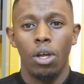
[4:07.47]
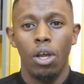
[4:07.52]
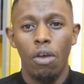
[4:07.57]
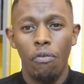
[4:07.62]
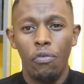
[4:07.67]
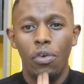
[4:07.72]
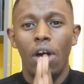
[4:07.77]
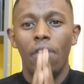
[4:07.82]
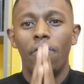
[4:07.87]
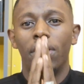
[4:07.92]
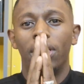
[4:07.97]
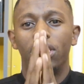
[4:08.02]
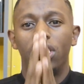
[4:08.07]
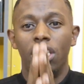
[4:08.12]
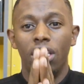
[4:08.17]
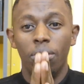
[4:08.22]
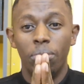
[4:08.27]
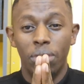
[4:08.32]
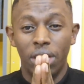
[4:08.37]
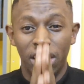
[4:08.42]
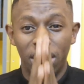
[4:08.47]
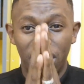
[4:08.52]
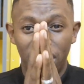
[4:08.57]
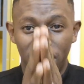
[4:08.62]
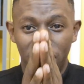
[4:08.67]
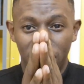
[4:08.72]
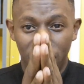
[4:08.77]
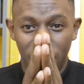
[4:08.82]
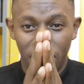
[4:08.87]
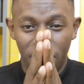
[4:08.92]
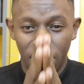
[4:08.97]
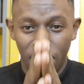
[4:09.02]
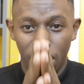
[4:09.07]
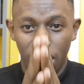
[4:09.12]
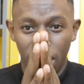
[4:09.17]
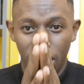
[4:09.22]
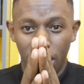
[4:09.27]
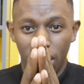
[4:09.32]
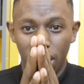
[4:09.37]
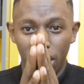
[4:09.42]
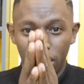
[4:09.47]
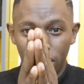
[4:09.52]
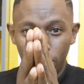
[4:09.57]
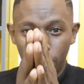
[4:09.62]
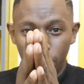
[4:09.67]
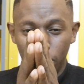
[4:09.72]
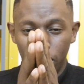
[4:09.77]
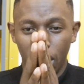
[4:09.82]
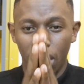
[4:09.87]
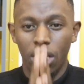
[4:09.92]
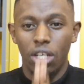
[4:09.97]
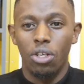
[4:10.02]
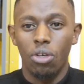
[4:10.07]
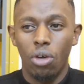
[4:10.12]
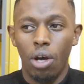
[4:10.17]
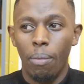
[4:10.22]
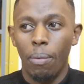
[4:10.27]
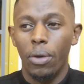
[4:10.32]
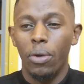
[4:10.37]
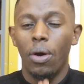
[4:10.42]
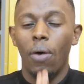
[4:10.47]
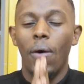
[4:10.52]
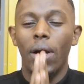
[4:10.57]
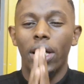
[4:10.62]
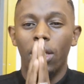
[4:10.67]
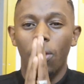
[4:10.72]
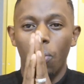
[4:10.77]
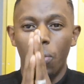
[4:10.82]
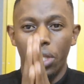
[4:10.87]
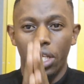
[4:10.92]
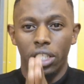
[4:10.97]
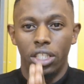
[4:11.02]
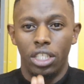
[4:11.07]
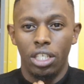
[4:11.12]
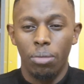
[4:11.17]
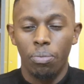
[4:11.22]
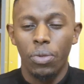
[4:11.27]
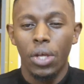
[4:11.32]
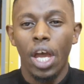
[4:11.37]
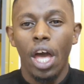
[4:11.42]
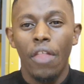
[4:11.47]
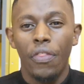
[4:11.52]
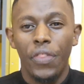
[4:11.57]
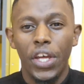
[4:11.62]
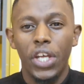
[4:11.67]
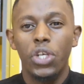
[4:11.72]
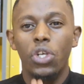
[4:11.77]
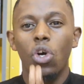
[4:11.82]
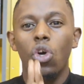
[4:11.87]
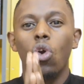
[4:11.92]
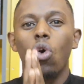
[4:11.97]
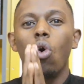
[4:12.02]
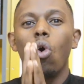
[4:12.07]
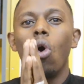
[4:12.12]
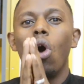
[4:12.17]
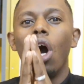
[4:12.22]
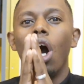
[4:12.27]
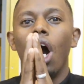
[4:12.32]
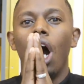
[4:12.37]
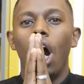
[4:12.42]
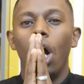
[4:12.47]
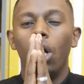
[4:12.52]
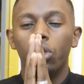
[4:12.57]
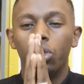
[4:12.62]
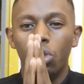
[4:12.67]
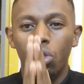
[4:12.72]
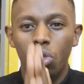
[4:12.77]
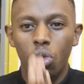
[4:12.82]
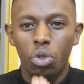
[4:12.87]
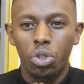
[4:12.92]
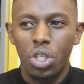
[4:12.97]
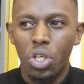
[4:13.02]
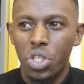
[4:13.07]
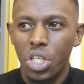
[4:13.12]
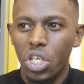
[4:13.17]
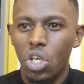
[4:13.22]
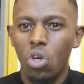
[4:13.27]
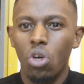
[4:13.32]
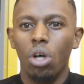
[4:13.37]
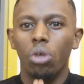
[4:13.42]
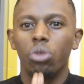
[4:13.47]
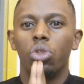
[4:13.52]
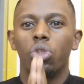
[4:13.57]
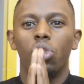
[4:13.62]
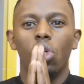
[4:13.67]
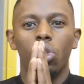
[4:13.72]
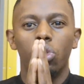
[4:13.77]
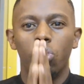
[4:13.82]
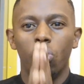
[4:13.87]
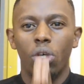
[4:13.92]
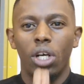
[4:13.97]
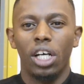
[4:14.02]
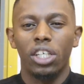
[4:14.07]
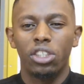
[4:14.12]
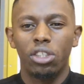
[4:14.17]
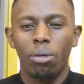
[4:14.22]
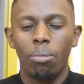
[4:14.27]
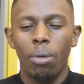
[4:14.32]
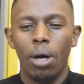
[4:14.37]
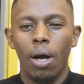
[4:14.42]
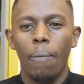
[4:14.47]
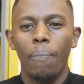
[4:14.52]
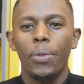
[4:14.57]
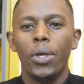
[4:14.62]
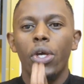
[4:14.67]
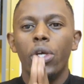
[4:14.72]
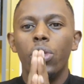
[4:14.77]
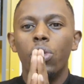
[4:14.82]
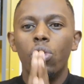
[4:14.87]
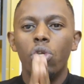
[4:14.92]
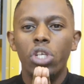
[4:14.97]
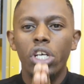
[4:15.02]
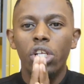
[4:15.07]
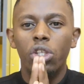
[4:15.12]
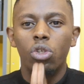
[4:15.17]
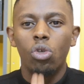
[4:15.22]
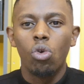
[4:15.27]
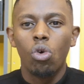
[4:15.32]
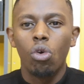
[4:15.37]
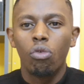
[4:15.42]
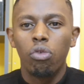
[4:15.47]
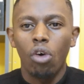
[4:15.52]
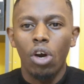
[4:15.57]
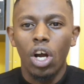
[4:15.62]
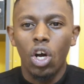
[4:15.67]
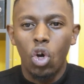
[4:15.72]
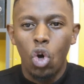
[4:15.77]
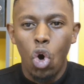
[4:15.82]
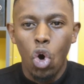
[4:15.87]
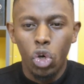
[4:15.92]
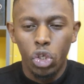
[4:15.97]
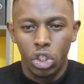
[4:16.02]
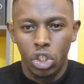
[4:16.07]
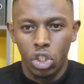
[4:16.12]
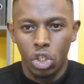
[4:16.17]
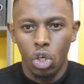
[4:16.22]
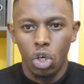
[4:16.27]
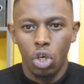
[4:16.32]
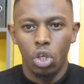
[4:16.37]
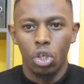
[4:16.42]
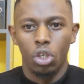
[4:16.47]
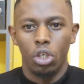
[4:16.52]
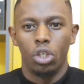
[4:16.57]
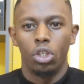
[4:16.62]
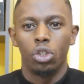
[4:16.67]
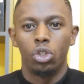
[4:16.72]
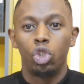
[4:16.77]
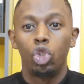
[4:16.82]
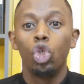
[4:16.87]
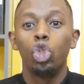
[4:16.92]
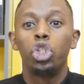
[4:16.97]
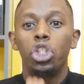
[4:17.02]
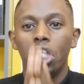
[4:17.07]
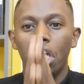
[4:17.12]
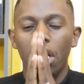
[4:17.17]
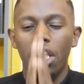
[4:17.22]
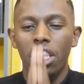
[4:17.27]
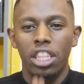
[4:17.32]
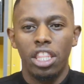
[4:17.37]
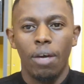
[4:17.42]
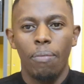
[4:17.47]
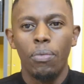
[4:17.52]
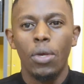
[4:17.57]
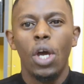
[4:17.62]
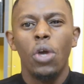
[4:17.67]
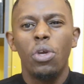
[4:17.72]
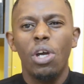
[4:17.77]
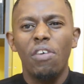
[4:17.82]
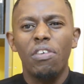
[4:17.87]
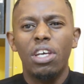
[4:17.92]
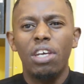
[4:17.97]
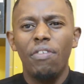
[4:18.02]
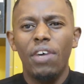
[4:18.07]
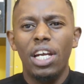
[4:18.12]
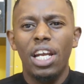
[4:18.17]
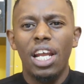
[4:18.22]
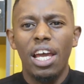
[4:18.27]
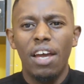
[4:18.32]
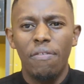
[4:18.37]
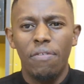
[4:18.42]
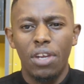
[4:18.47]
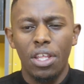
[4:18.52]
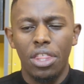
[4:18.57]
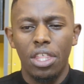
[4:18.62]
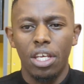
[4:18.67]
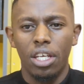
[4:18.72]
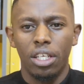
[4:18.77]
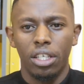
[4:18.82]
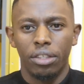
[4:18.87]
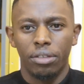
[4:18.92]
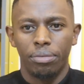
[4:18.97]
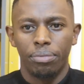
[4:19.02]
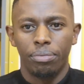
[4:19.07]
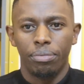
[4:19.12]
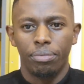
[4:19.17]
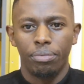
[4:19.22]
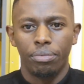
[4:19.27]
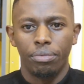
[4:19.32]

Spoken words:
If you have a team right beside you, or you're working with a team, they don't know how to do sales, they don't know how to talk to customer, you need to look for a coach to train them. You have given everything.